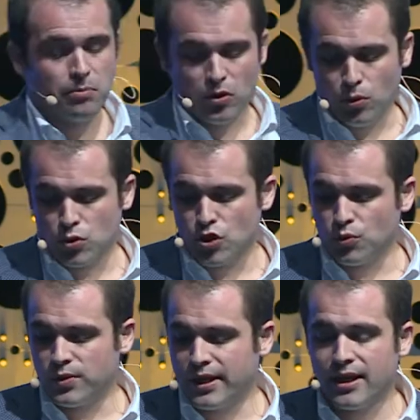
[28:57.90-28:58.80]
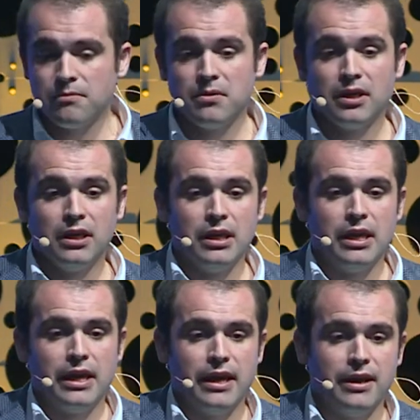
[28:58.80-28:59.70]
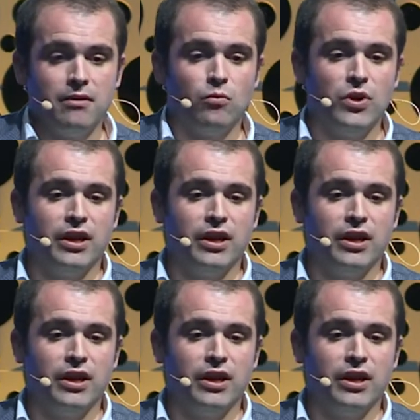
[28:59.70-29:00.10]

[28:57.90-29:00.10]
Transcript: production time. And we